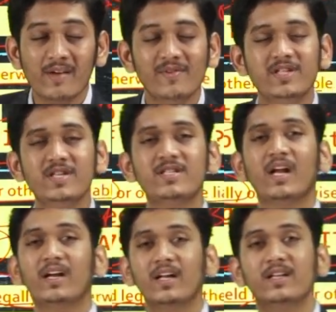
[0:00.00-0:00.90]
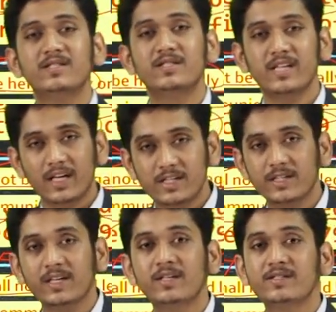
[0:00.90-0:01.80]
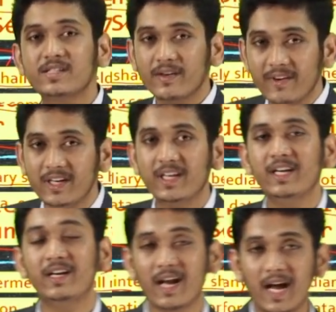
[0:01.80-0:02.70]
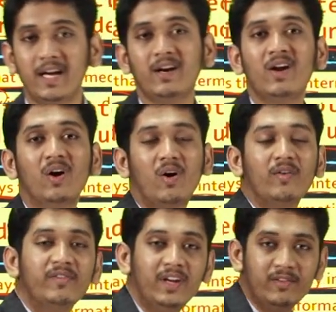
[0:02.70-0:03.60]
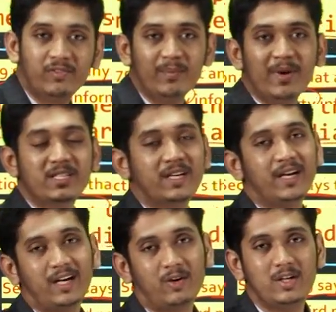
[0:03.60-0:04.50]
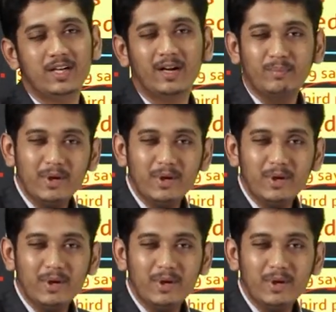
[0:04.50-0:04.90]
which is under the section 79 of Information Technology Act.